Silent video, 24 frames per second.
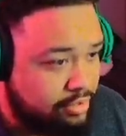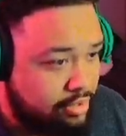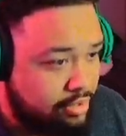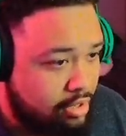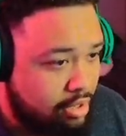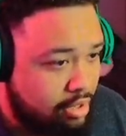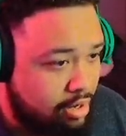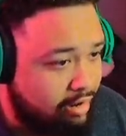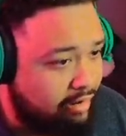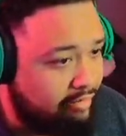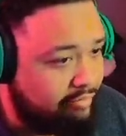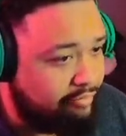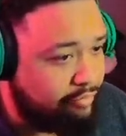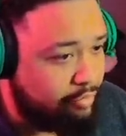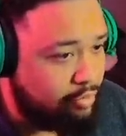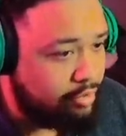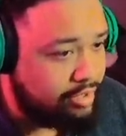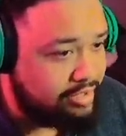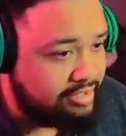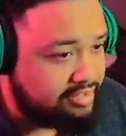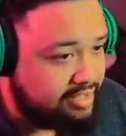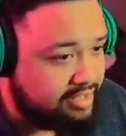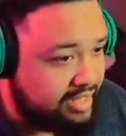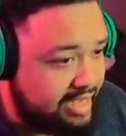are for
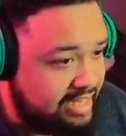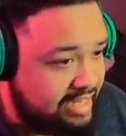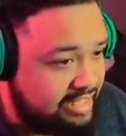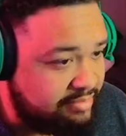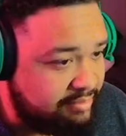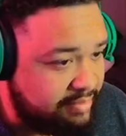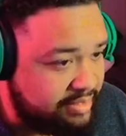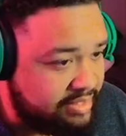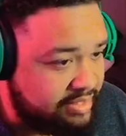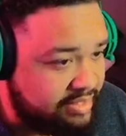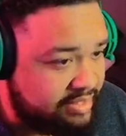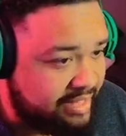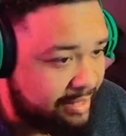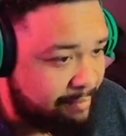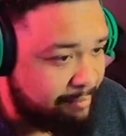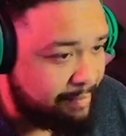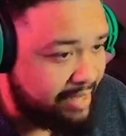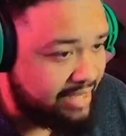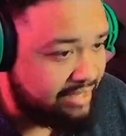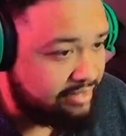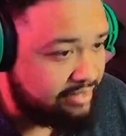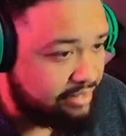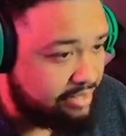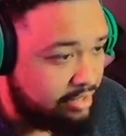attachments that
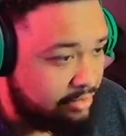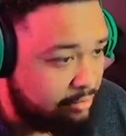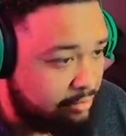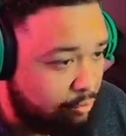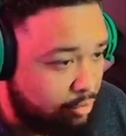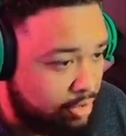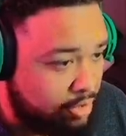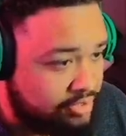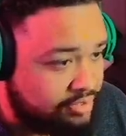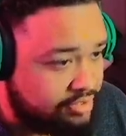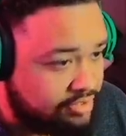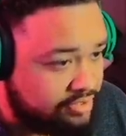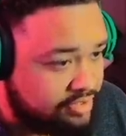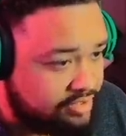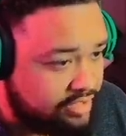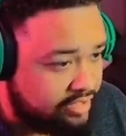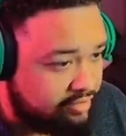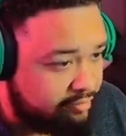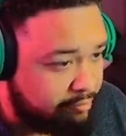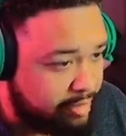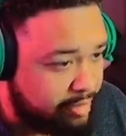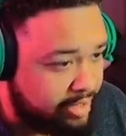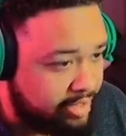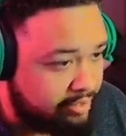make the gun worse instead
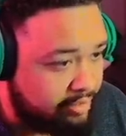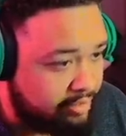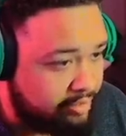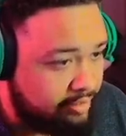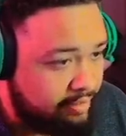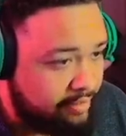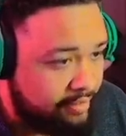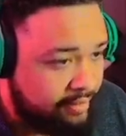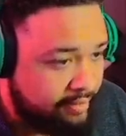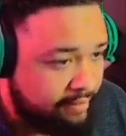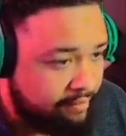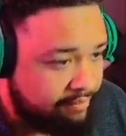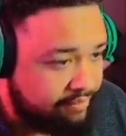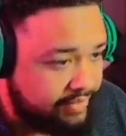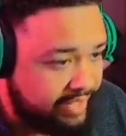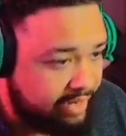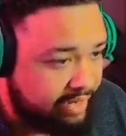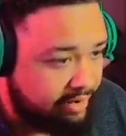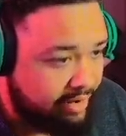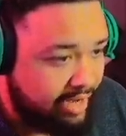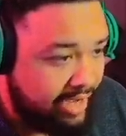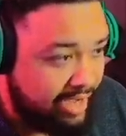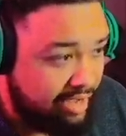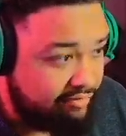better. Now,
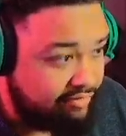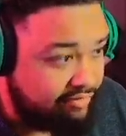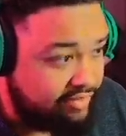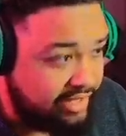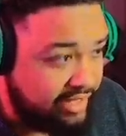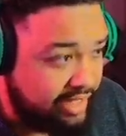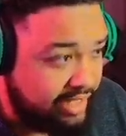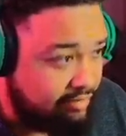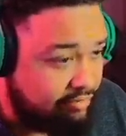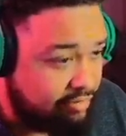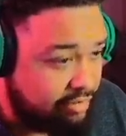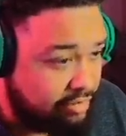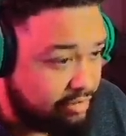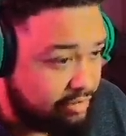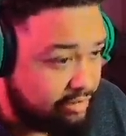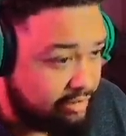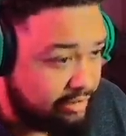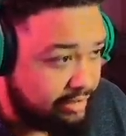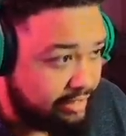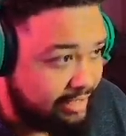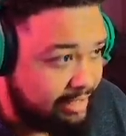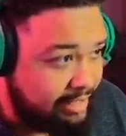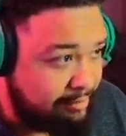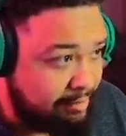I've never
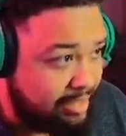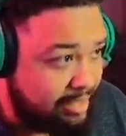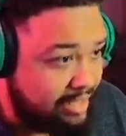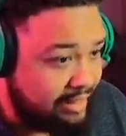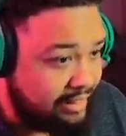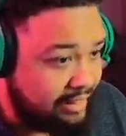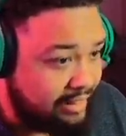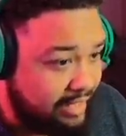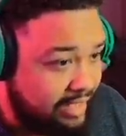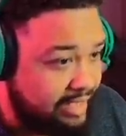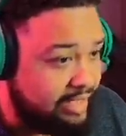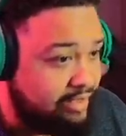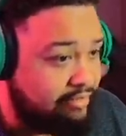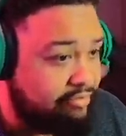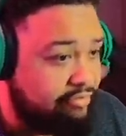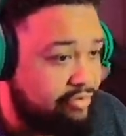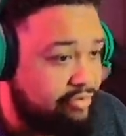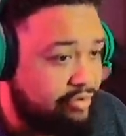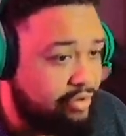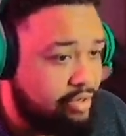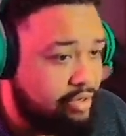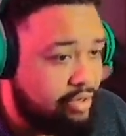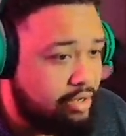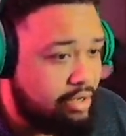in my life
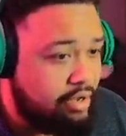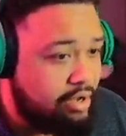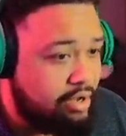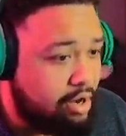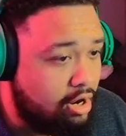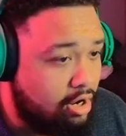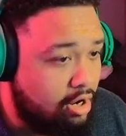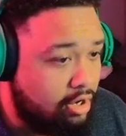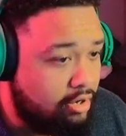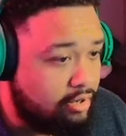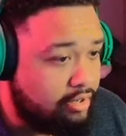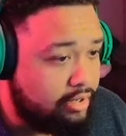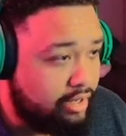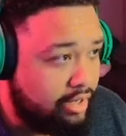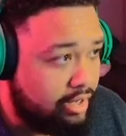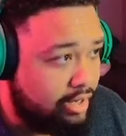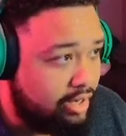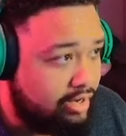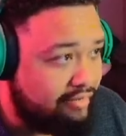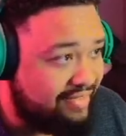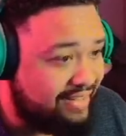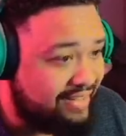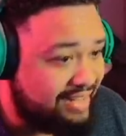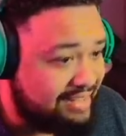heard
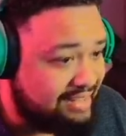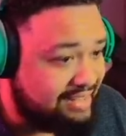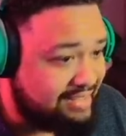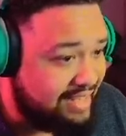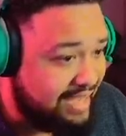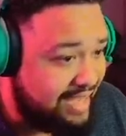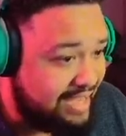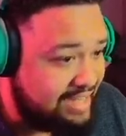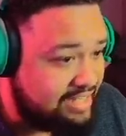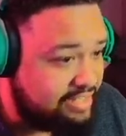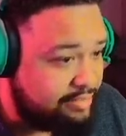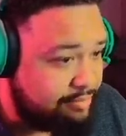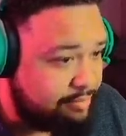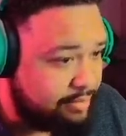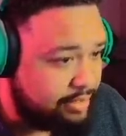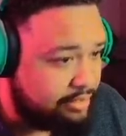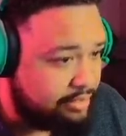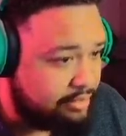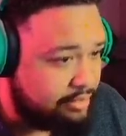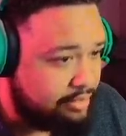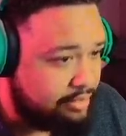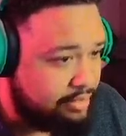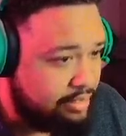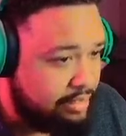of an attachment
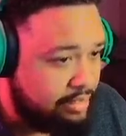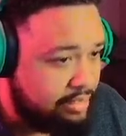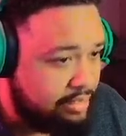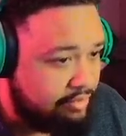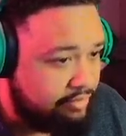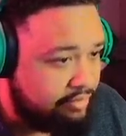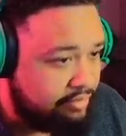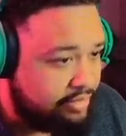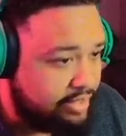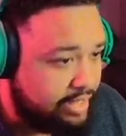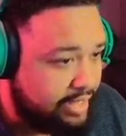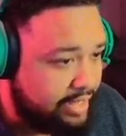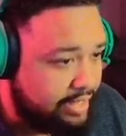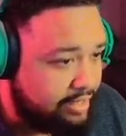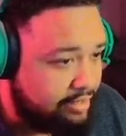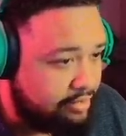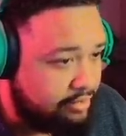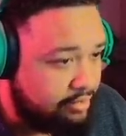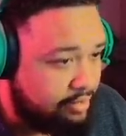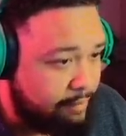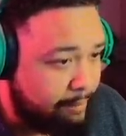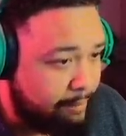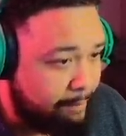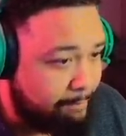that
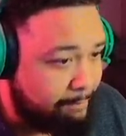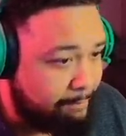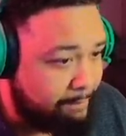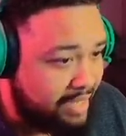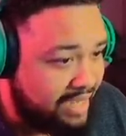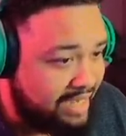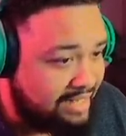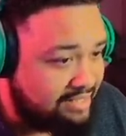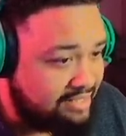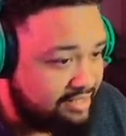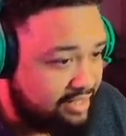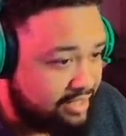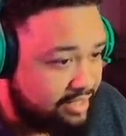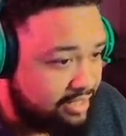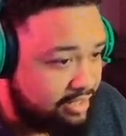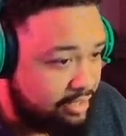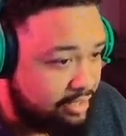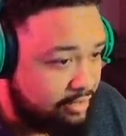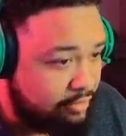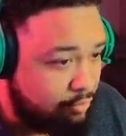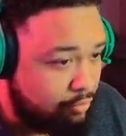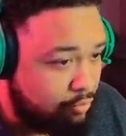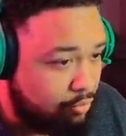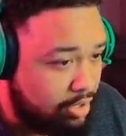makes a
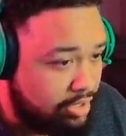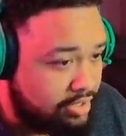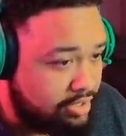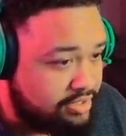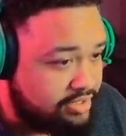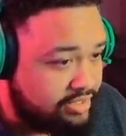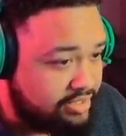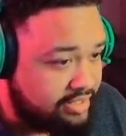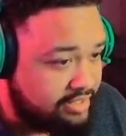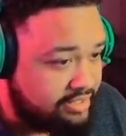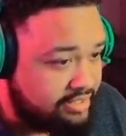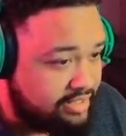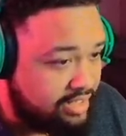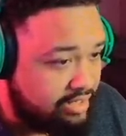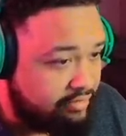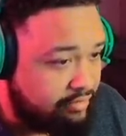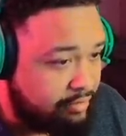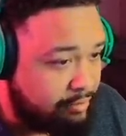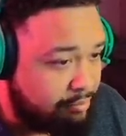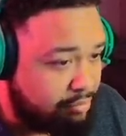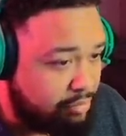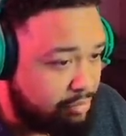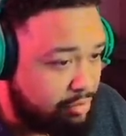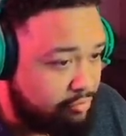gun worse instead of
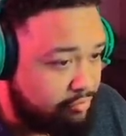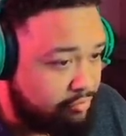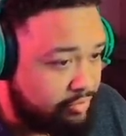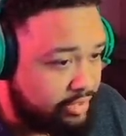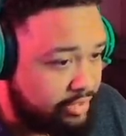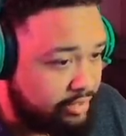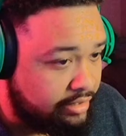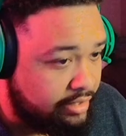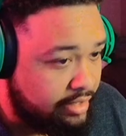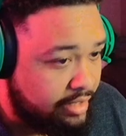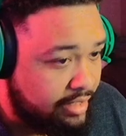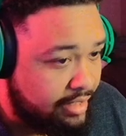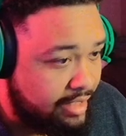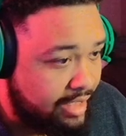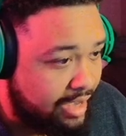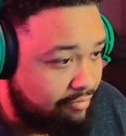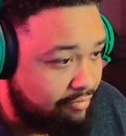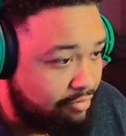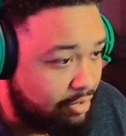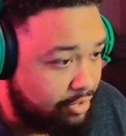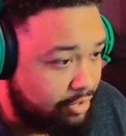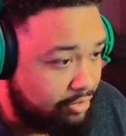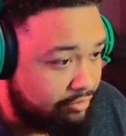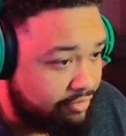improving it. I've
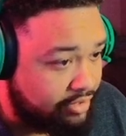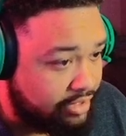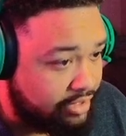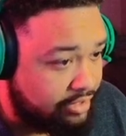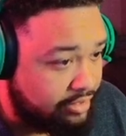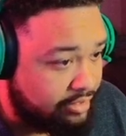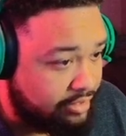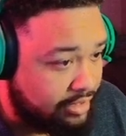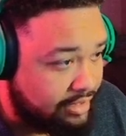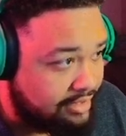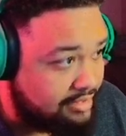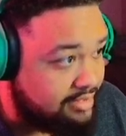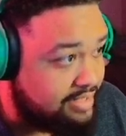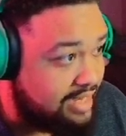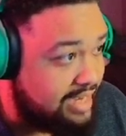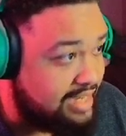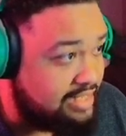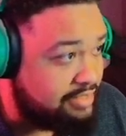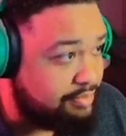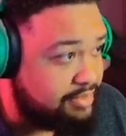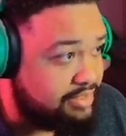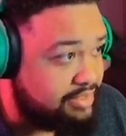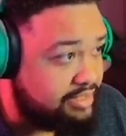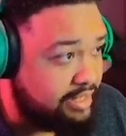heard of
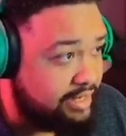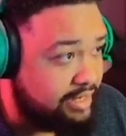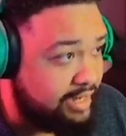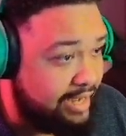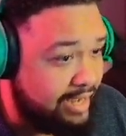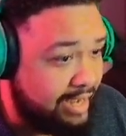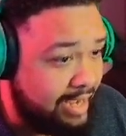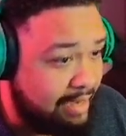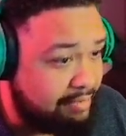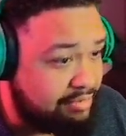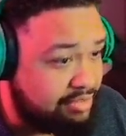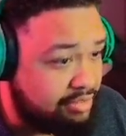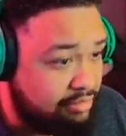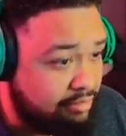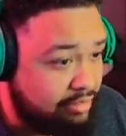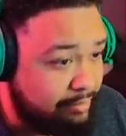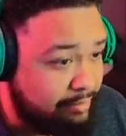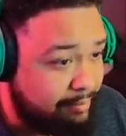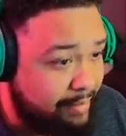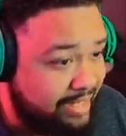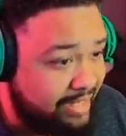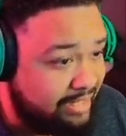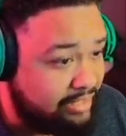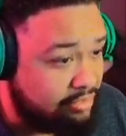attachments that absolutely
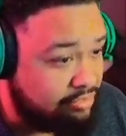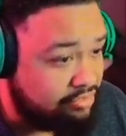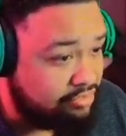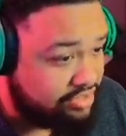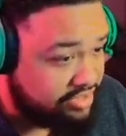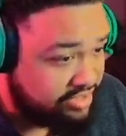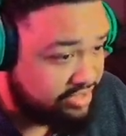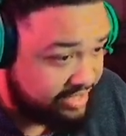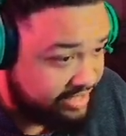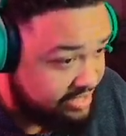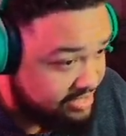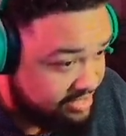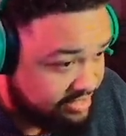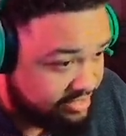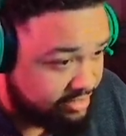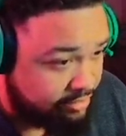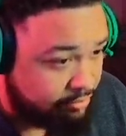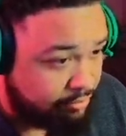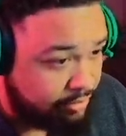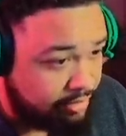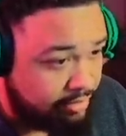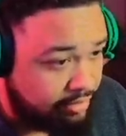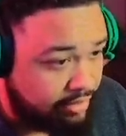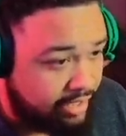make no sense in
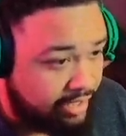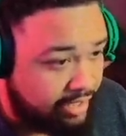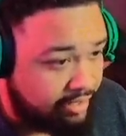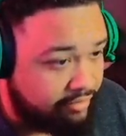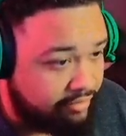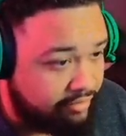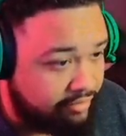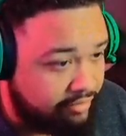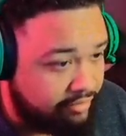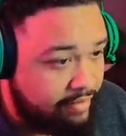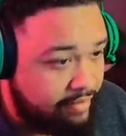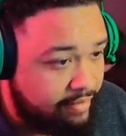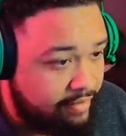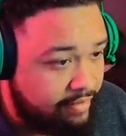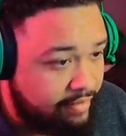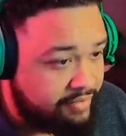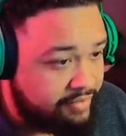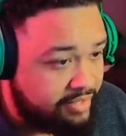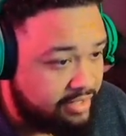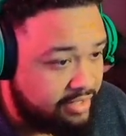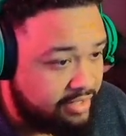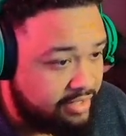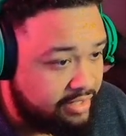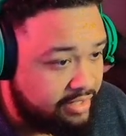real life.
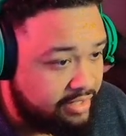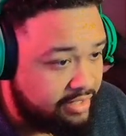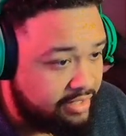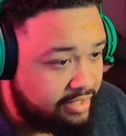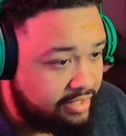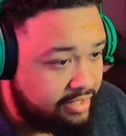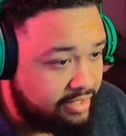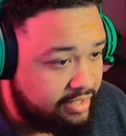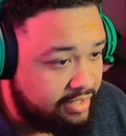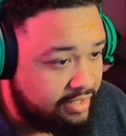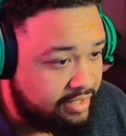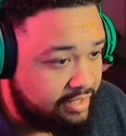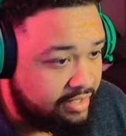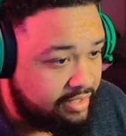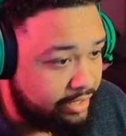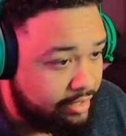Like if you're running